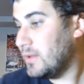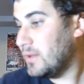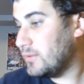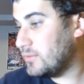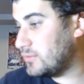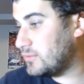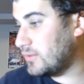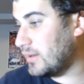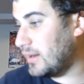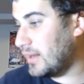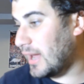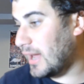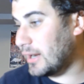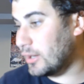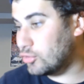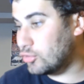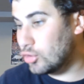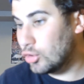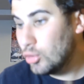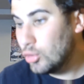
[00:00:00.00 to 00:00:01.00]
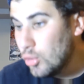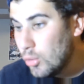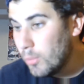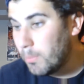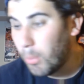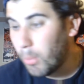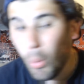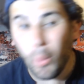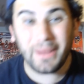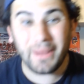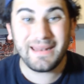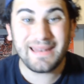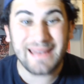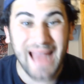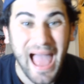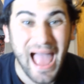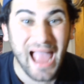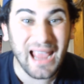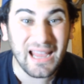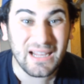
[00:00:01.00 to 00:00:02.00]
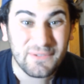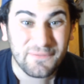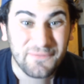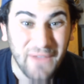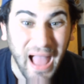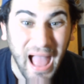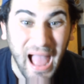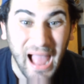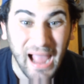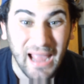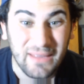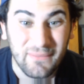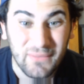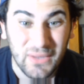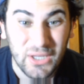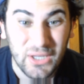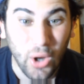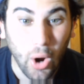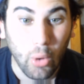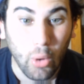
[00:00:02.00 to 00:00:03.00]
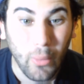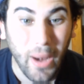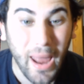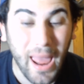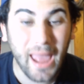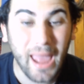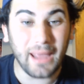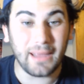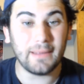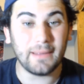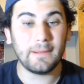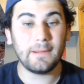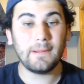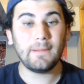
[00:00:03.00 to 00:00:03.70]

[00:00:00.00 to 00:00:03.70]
Sitting at a 2.95 ERA.